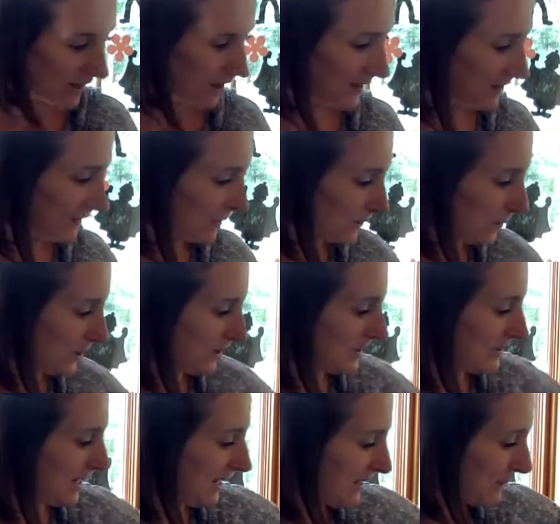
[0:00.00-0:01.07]
And then we're going to
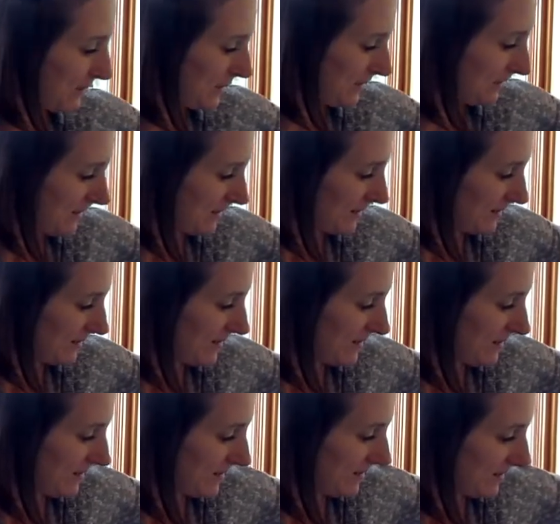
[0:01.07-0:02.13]
tape
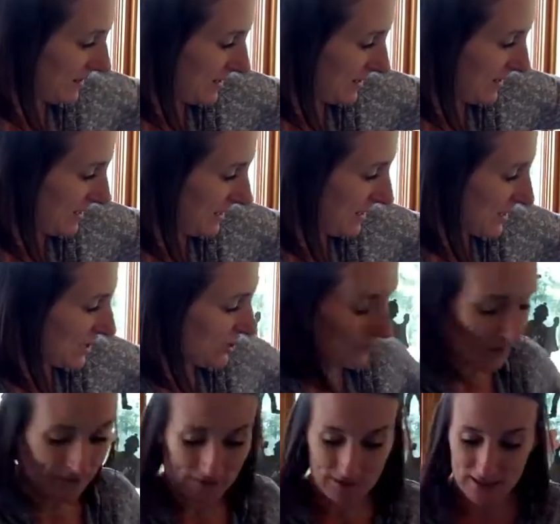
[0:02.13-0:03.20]
it so
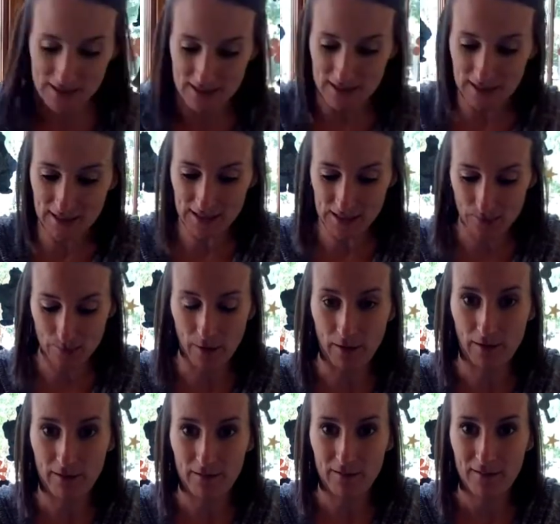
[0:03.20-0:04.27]
that the skinny
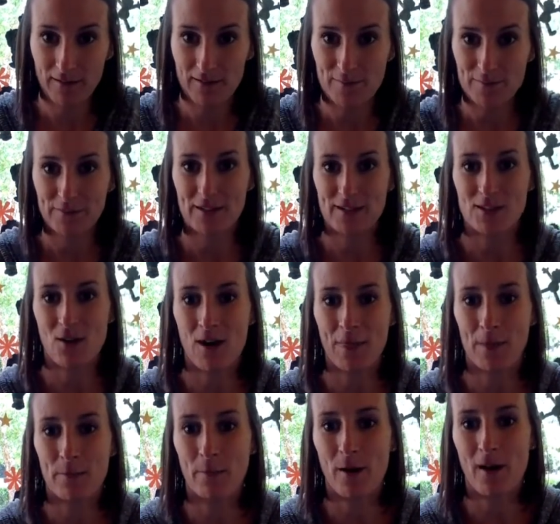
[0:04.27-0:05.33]
part is on
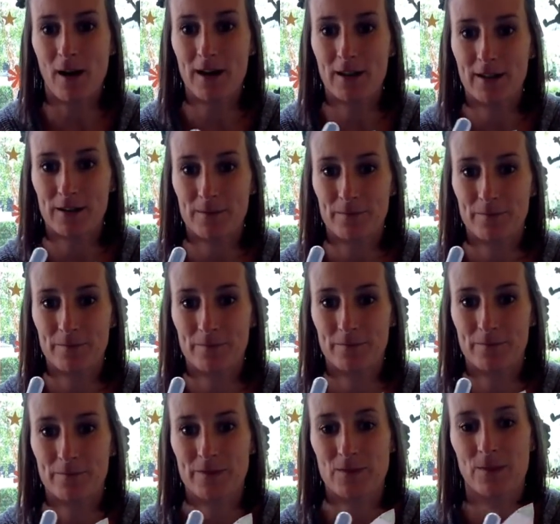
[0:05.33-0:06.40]
the bottom.
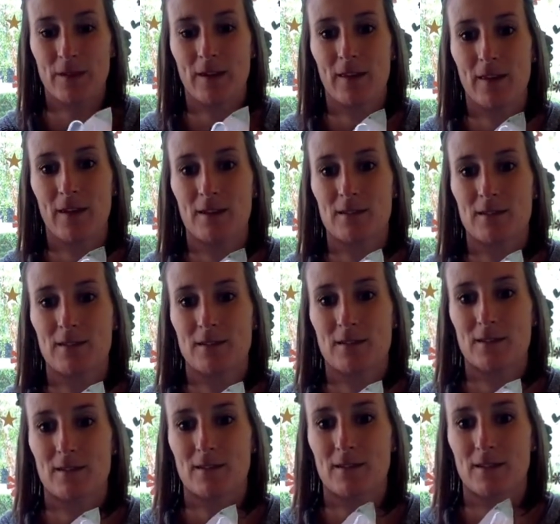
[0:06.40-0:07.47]
So like
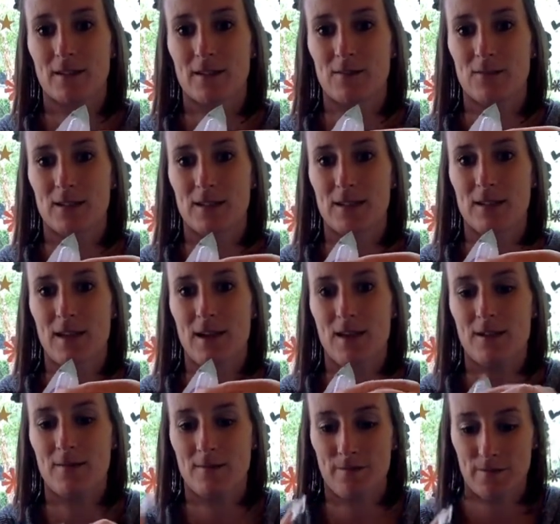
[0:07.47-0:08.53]
this. Can you see
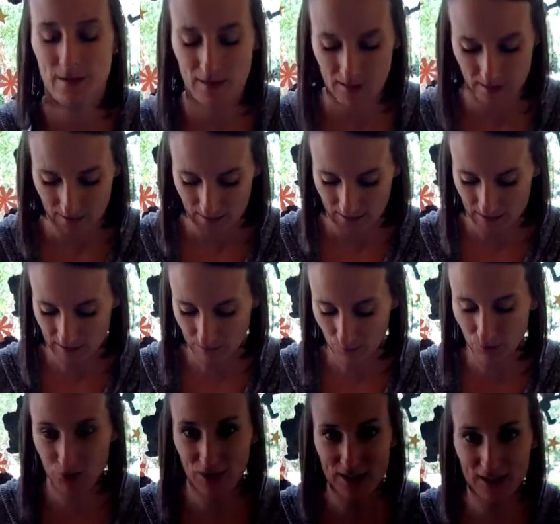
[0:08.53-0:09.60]
that? And then
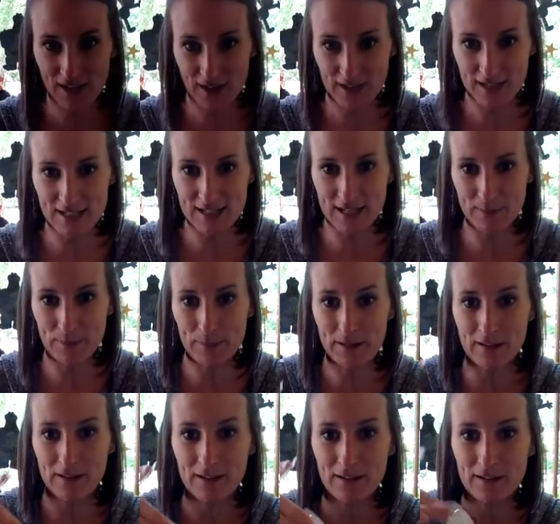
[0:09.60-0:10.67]
we'll just kind of tape
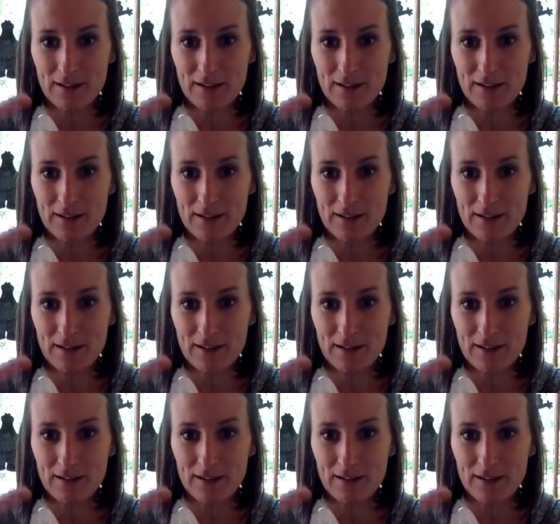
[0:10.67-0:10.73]
it.